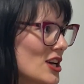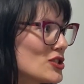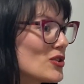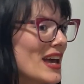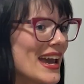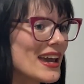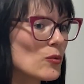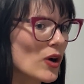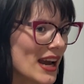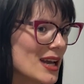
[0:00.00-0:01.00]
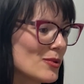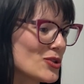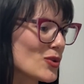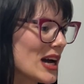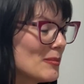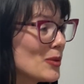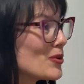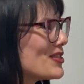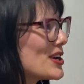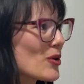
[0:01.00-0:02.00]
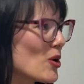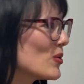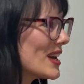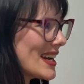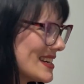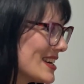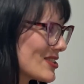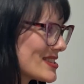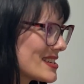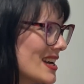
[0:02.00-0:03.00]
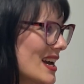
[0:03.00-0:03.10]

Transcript: So they were able to come up with their own ideas.